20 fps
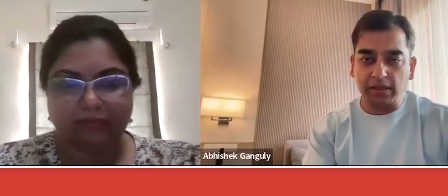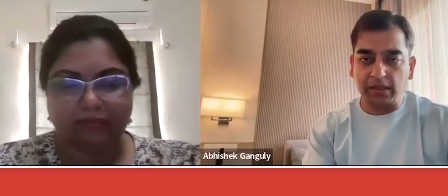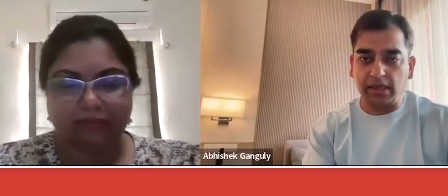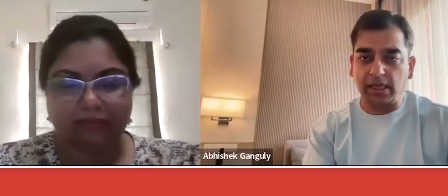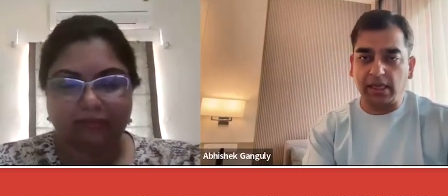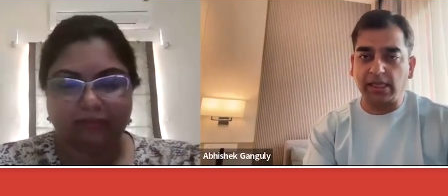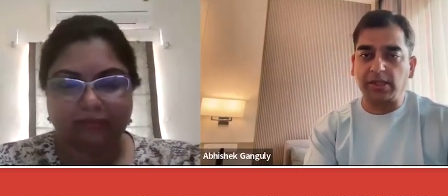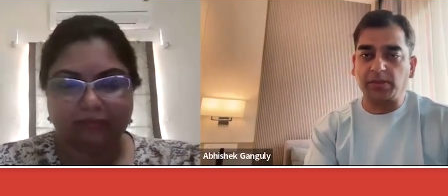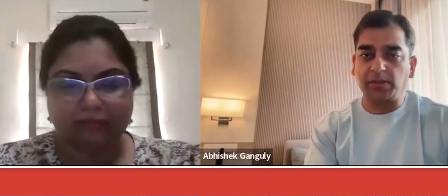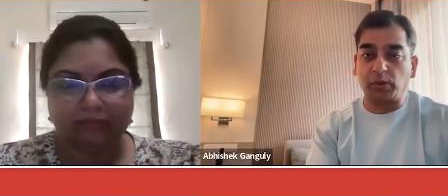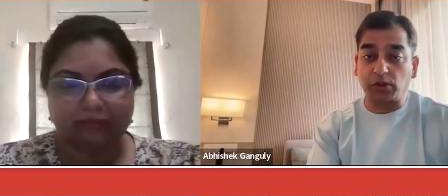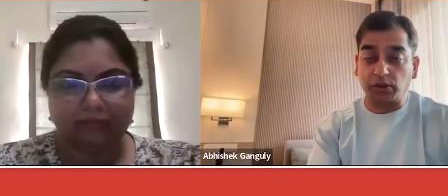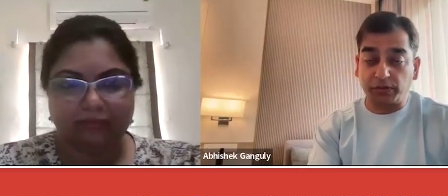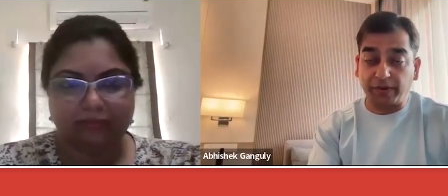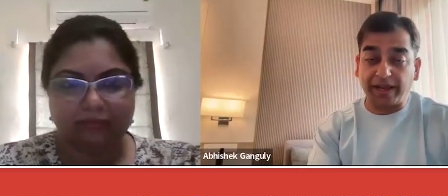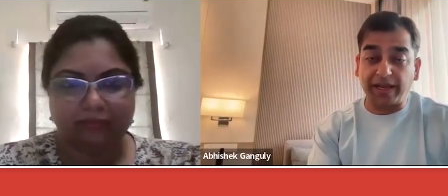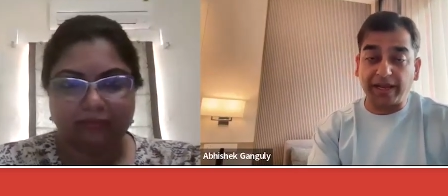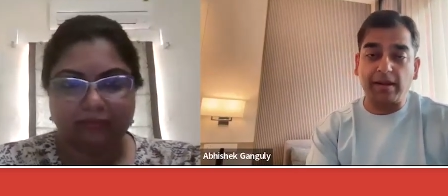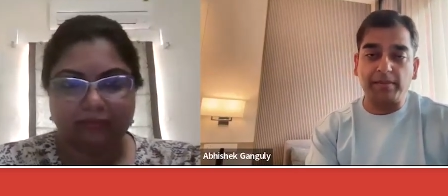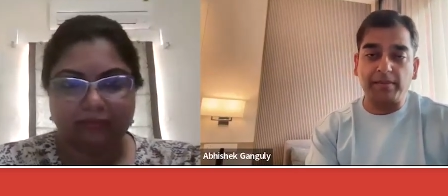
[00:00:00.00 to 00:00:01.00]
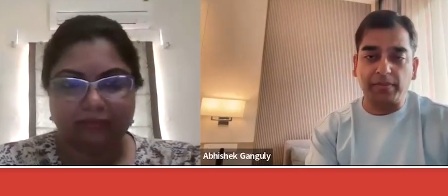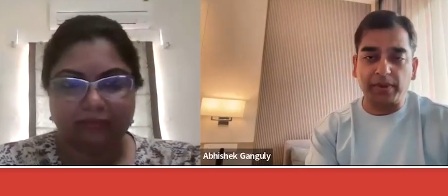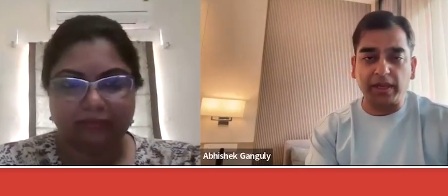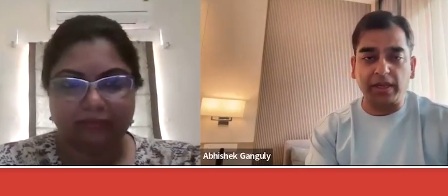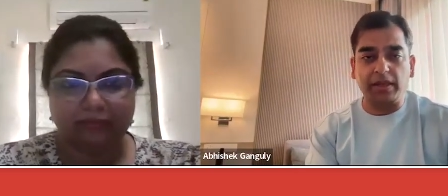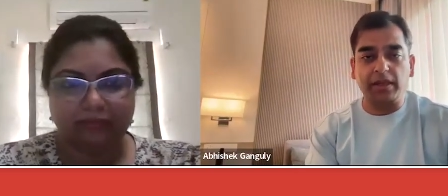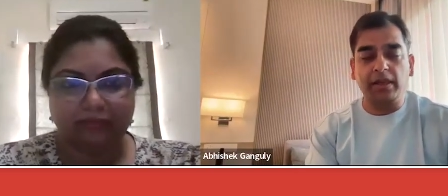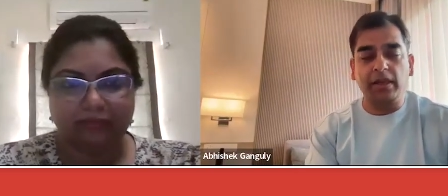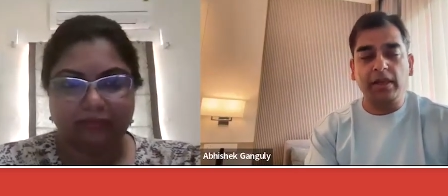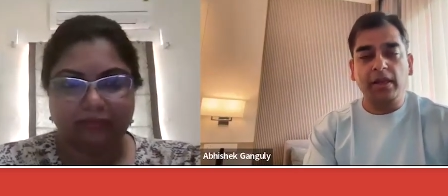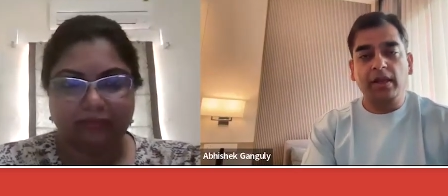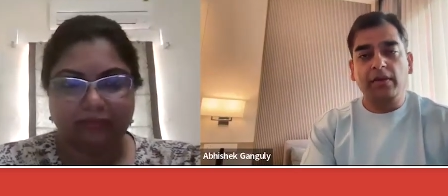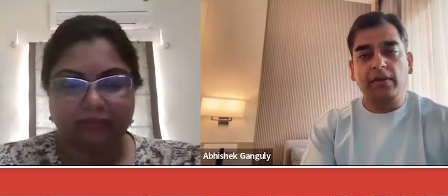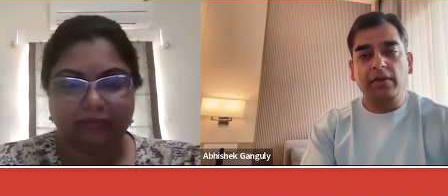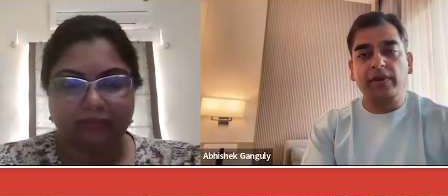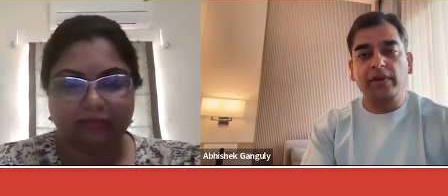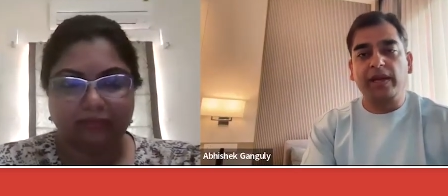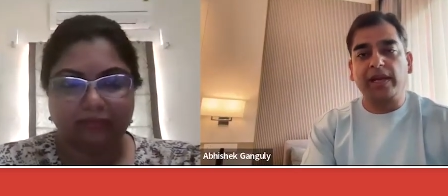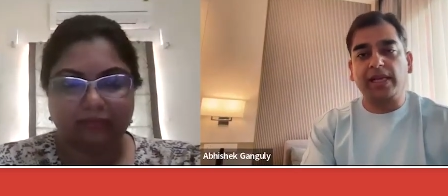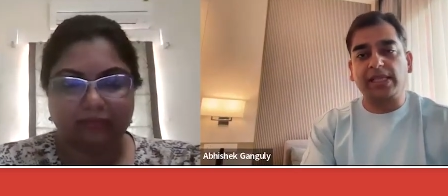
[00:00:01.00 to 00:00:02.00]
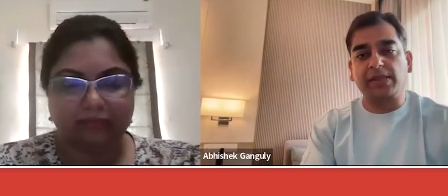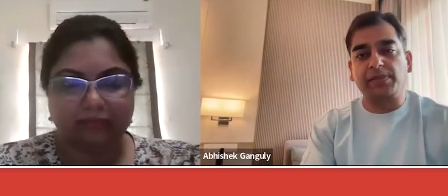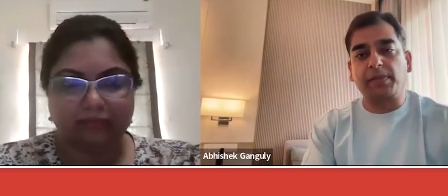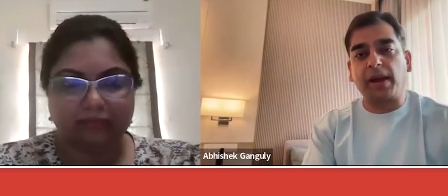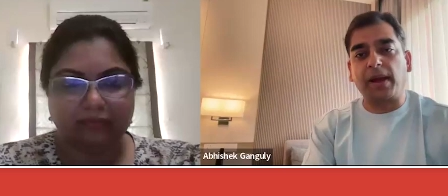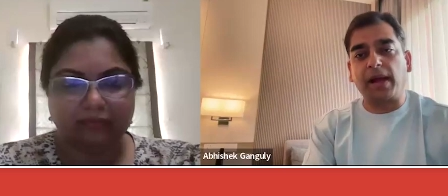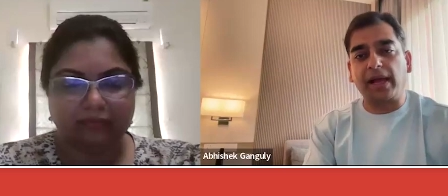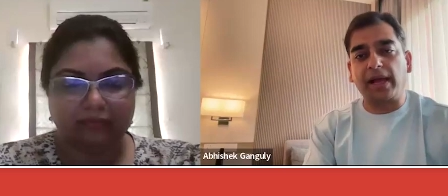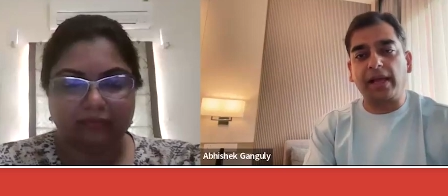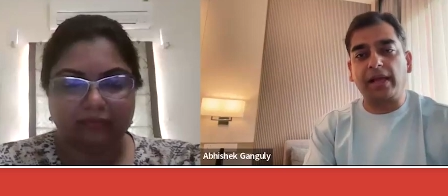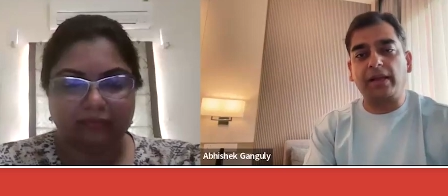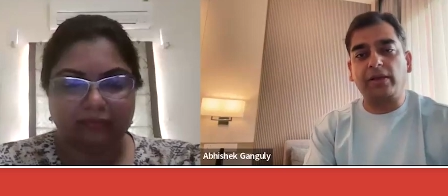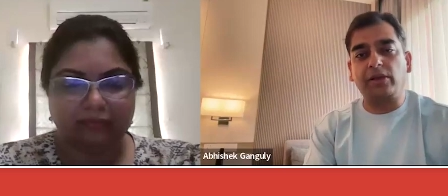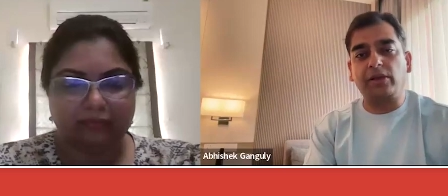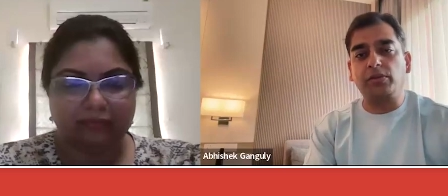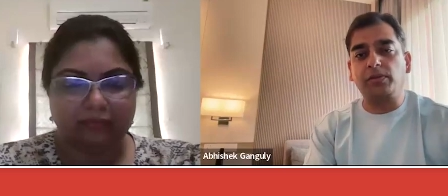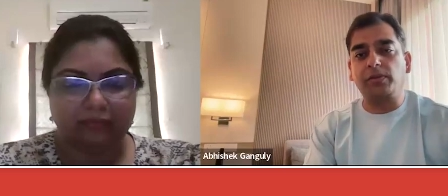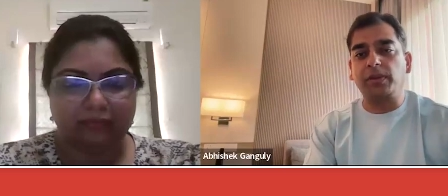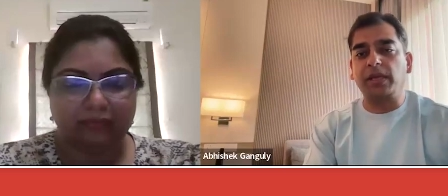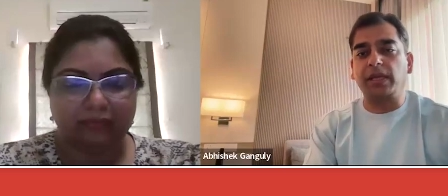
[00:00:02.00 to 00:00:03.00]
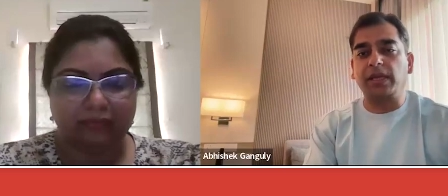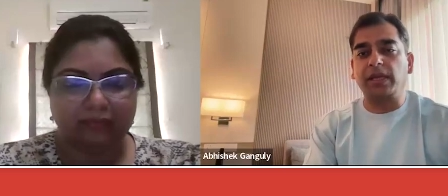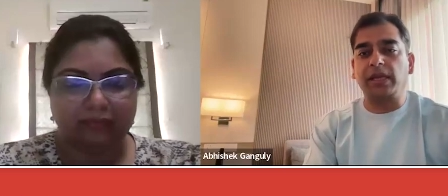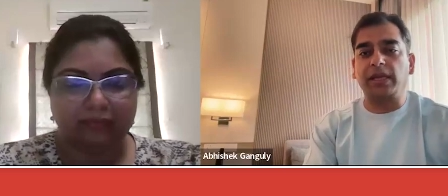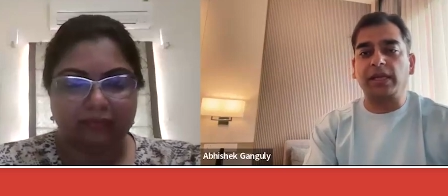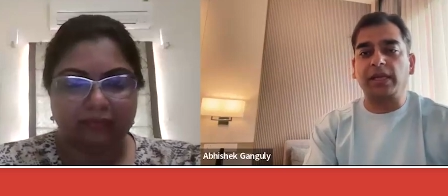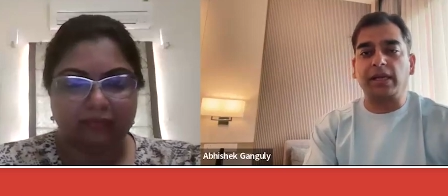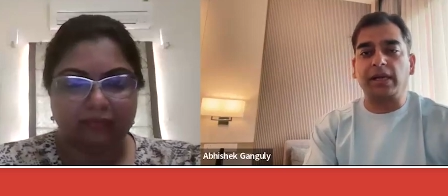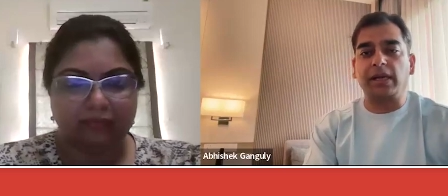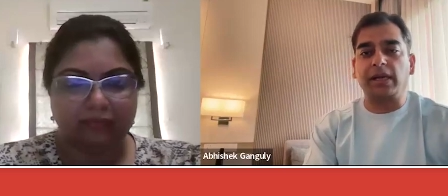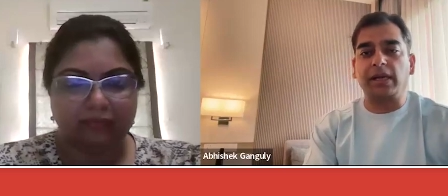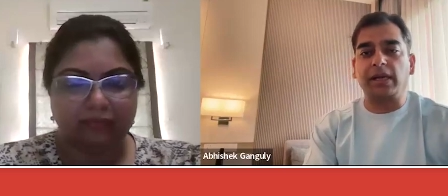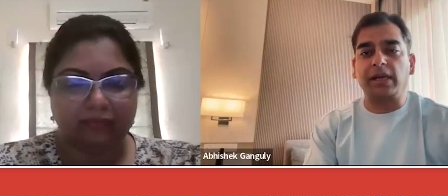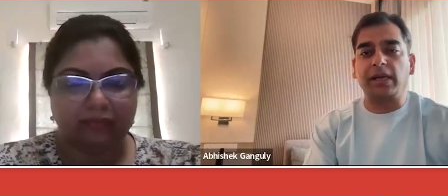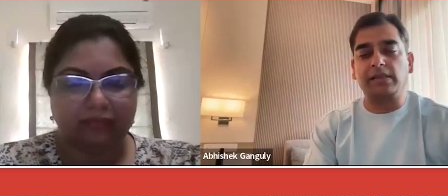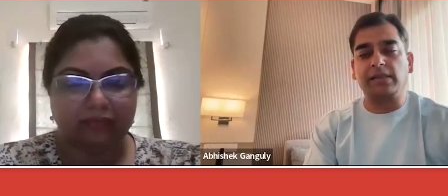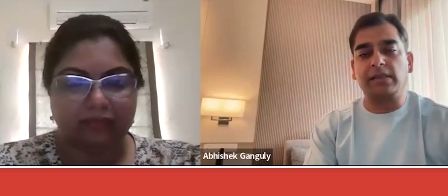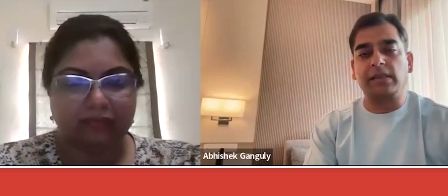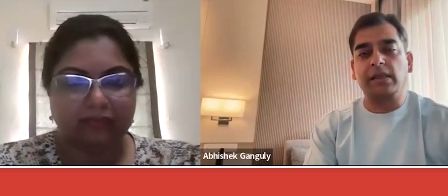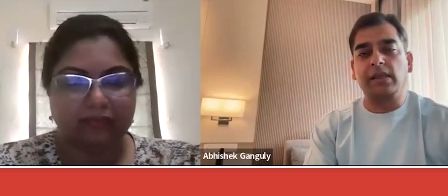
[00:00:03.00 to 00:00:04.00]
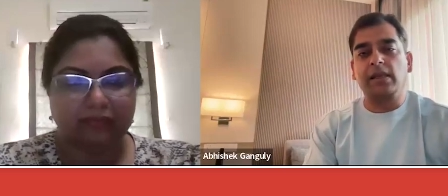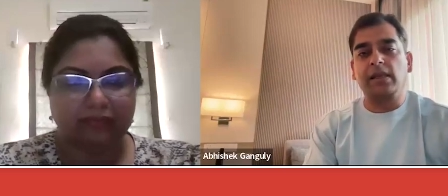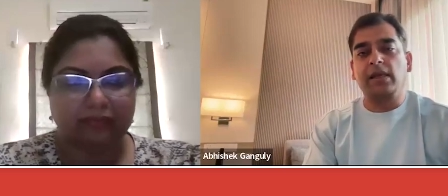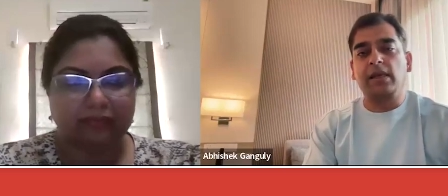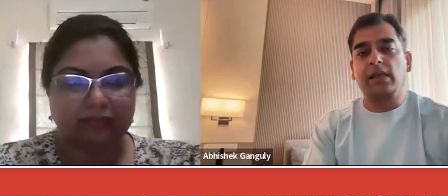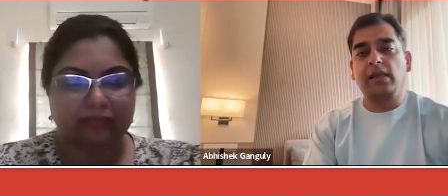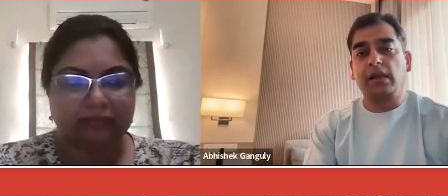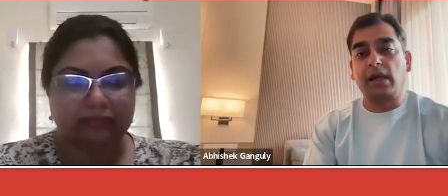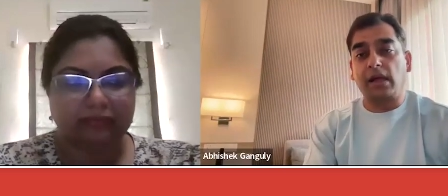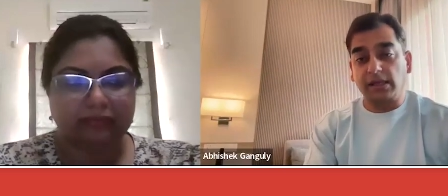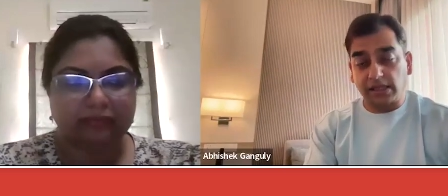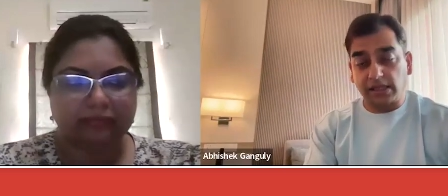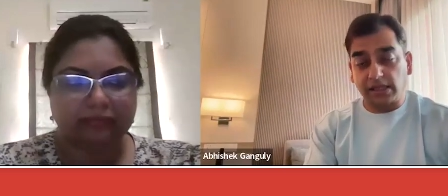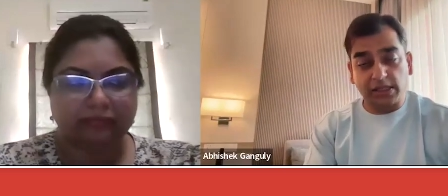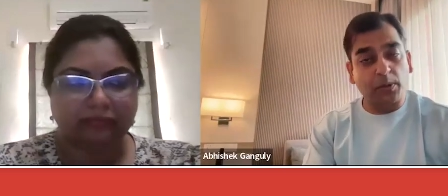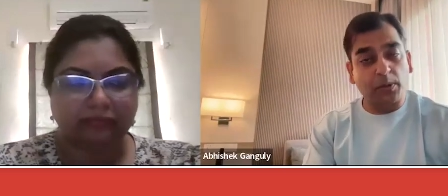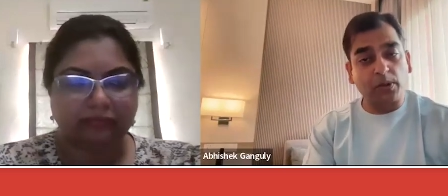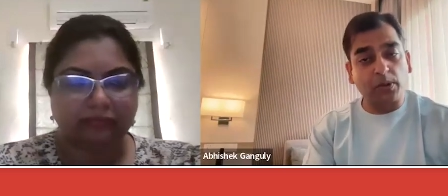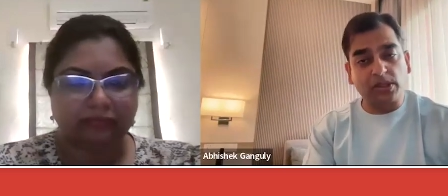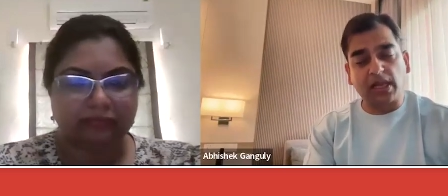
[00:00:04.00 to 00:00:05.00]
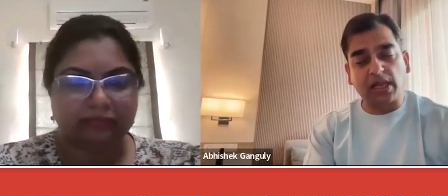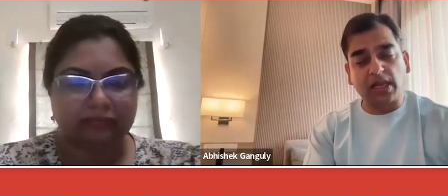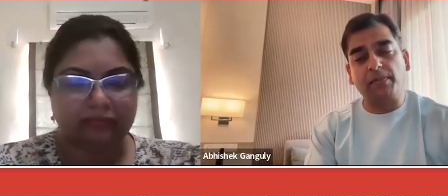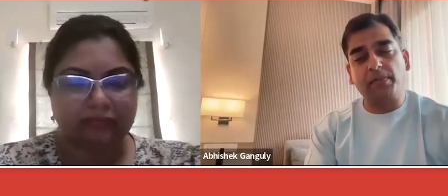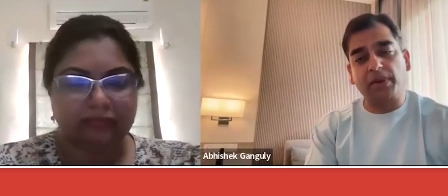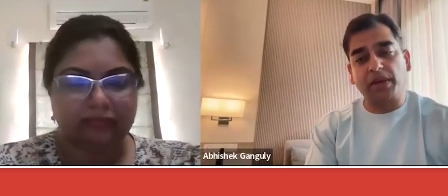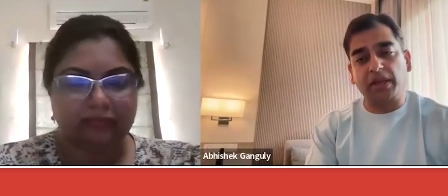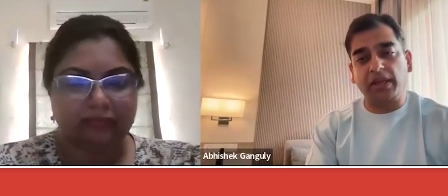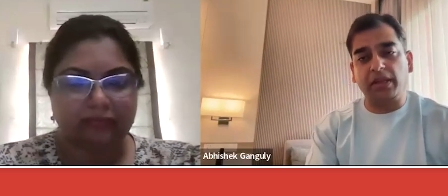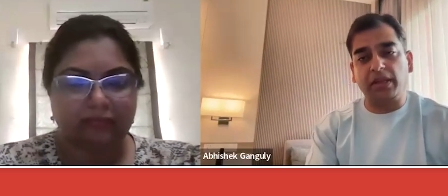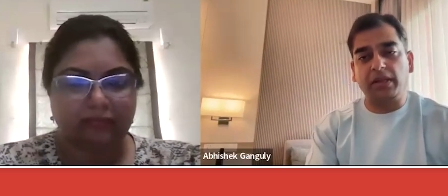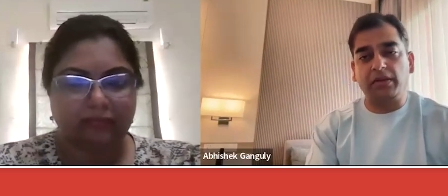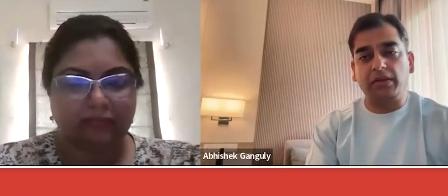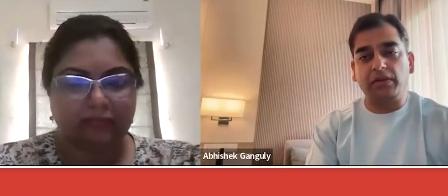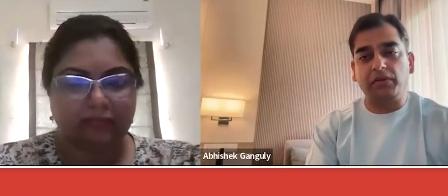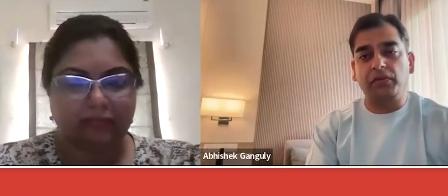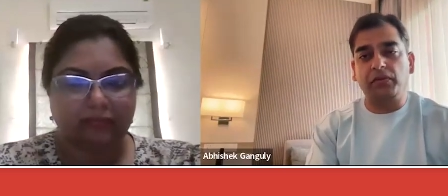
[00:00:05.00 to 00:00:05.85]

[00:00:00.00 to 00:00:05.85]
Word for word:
Speaker 1: uh, sportswear company. We aspire to be India's largest sports company.